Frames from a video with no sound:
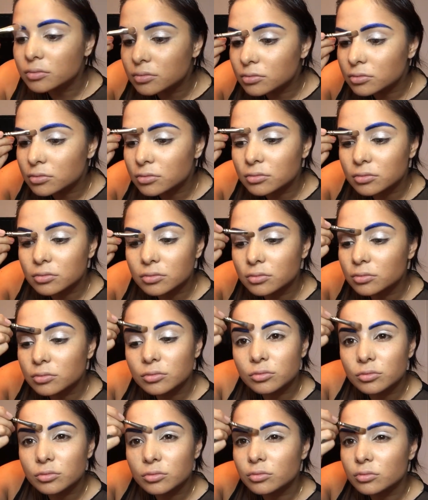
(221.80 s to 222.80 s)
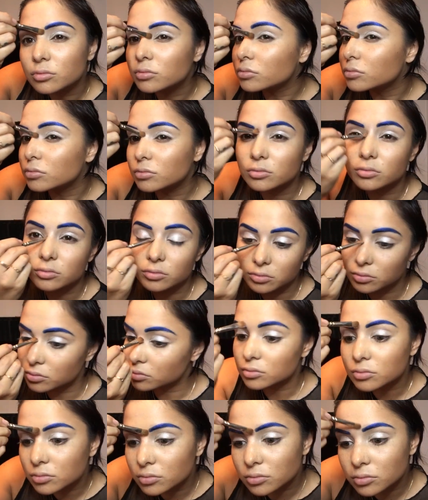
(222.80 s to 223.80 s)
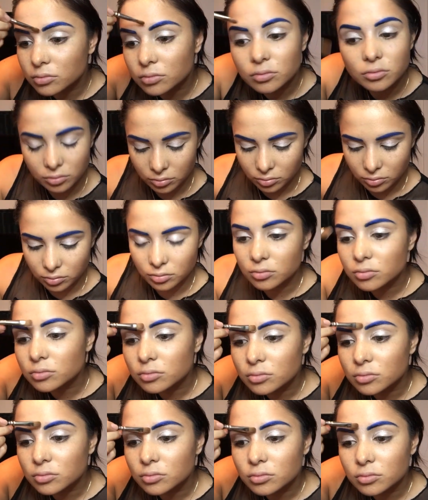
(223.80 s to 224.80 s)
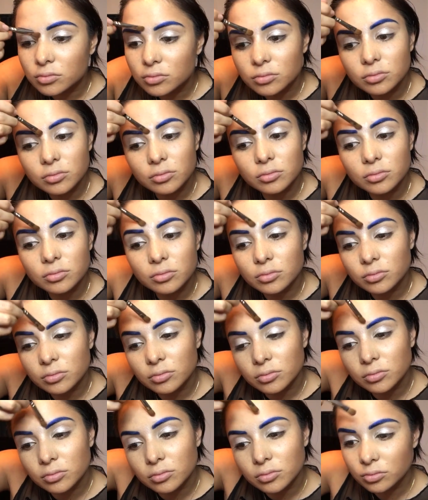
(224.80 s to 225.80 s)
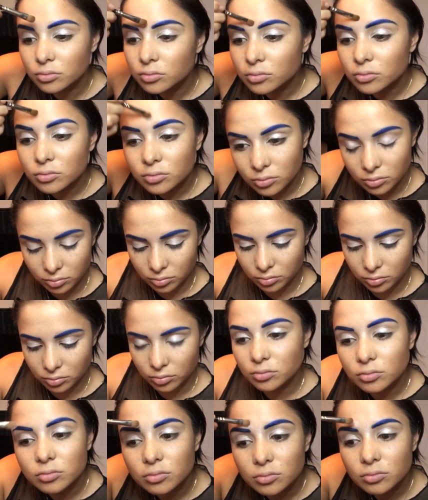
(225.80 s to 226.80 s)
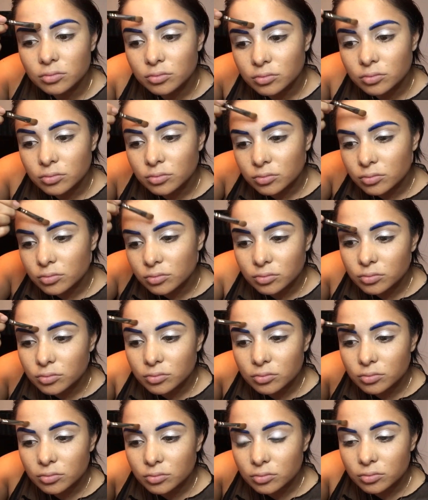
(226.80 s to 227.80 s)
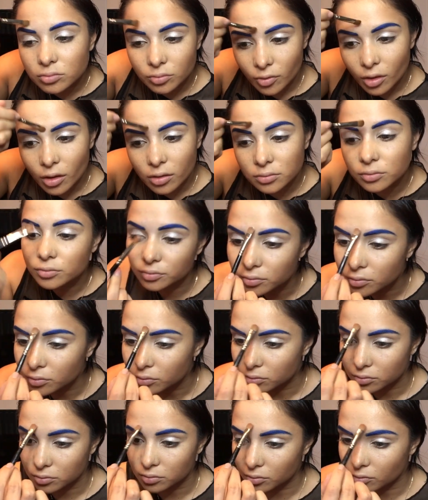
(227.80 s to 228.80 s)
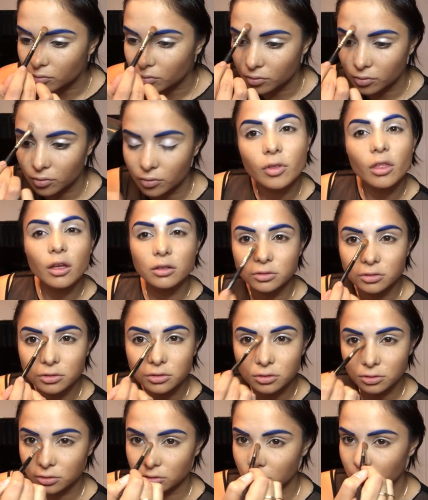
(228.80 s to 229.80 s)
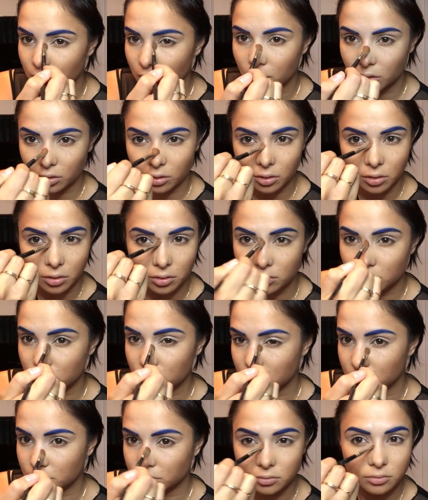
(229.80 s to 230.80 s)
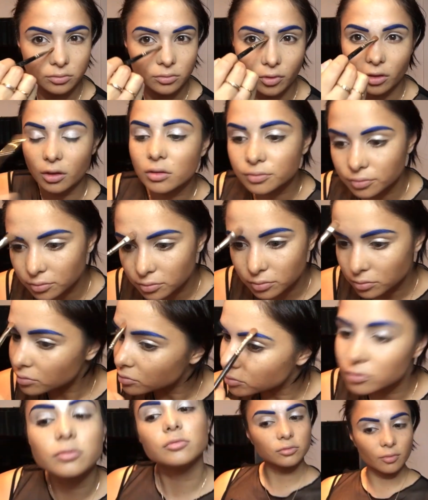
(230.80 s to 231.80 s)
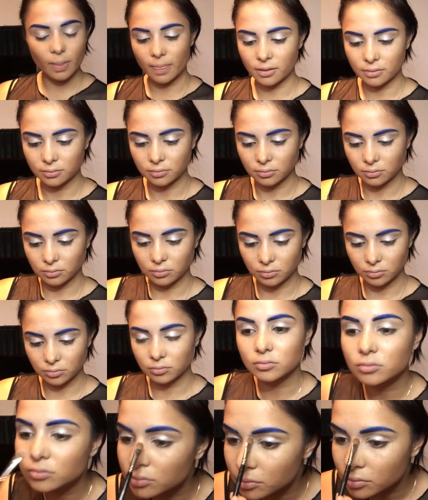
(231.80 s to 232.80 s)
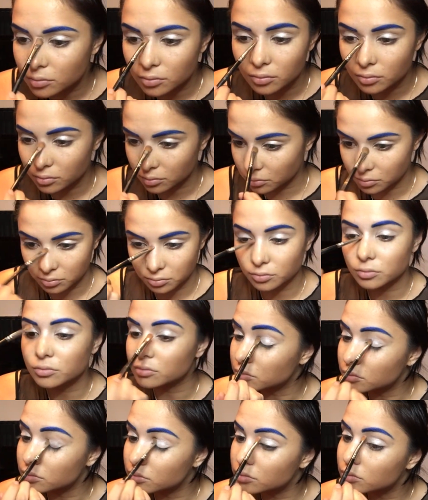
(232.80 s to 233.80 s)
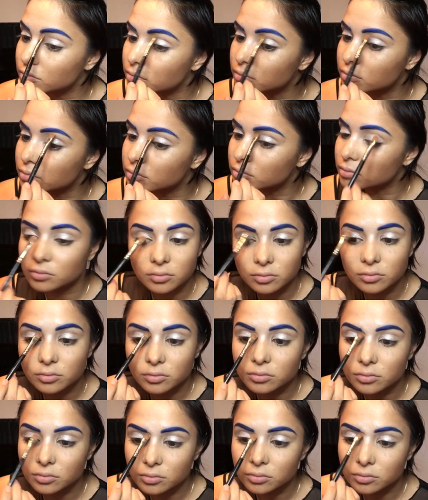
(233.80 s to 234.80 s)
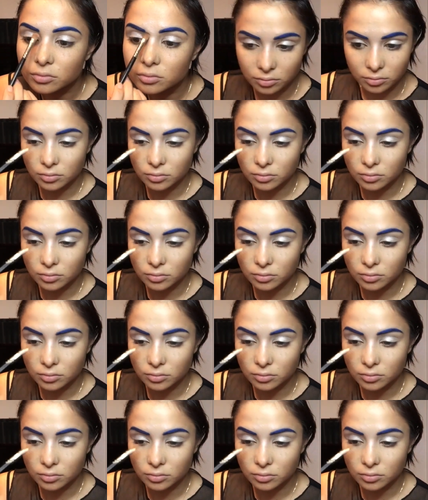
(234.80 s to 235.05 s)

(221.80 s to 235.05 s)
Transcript: and down on the bridge of the nose, as this is where we're going to place some gems around there. So we just want to create that little pearlescent look on the skin. Now I'm using Clinique's